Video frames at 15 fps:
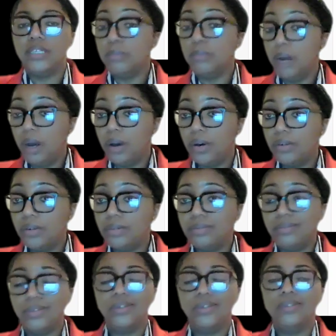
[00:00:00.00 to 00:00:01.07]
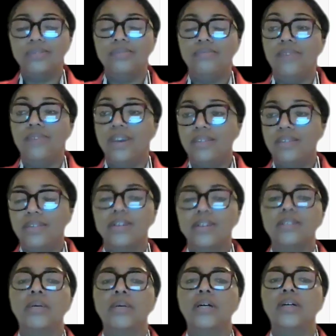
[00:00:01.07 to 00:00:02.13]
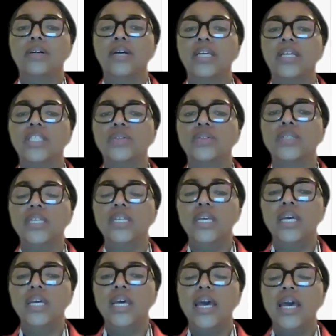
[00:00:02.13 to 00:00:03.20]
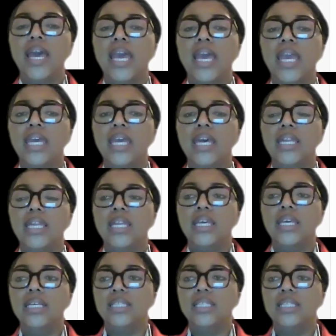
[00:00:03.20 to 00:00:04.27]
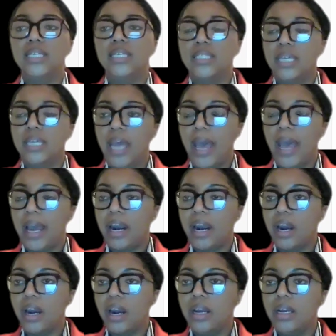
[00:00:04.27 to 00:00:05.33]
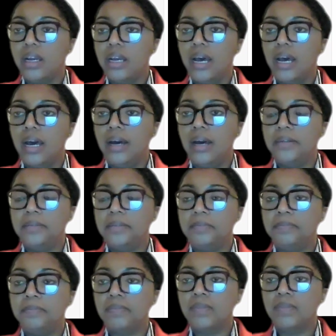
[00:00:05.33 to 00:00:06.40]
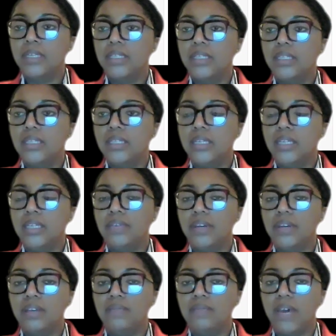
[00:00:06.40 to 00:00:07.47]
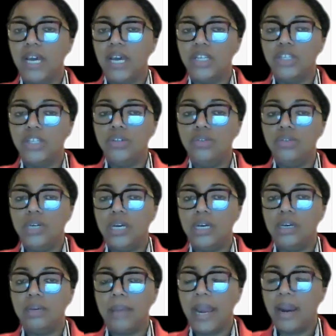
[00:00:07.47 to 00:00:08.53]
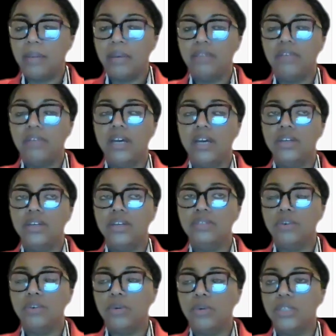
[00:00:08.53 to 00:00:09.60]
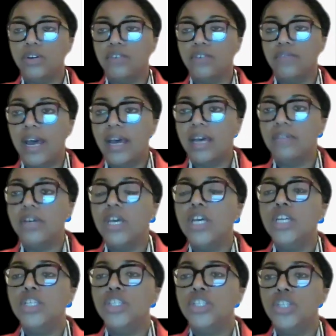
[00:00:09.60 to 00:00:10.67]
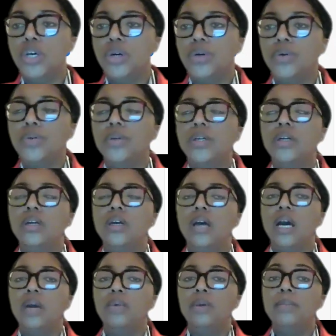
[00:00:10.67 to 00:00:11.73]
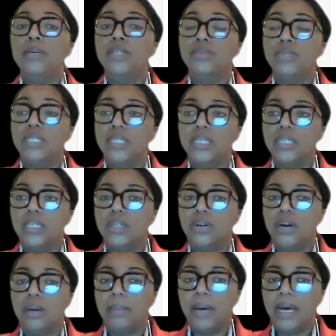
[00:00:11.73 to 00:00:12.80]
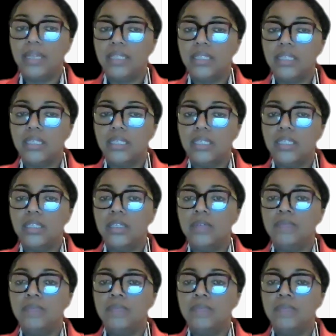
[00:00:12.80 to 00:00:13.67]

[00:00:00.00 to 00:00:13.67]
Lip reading: small, very, very small actually, and it is less than our significant value, our p-value of 0.05. So we must reject the null hypothesis.